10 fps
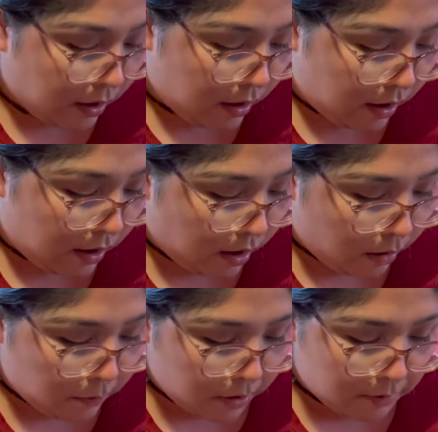Let
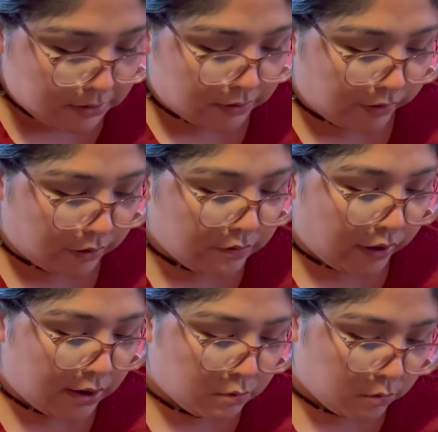me see if I can
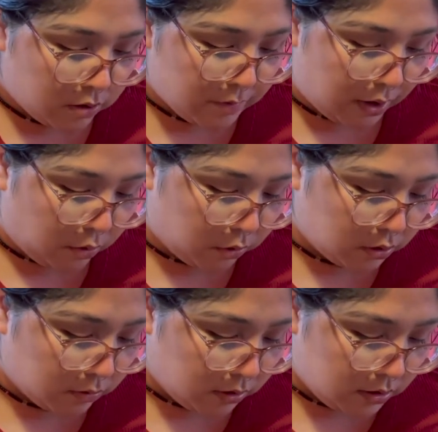find one of my older
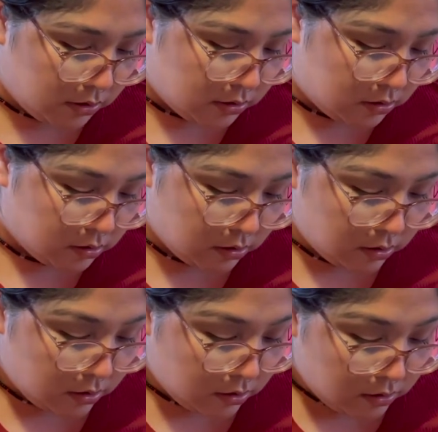ones.
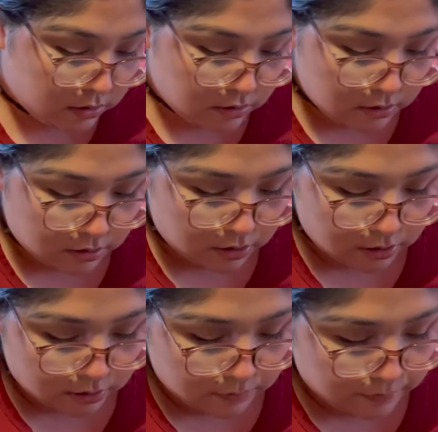Here.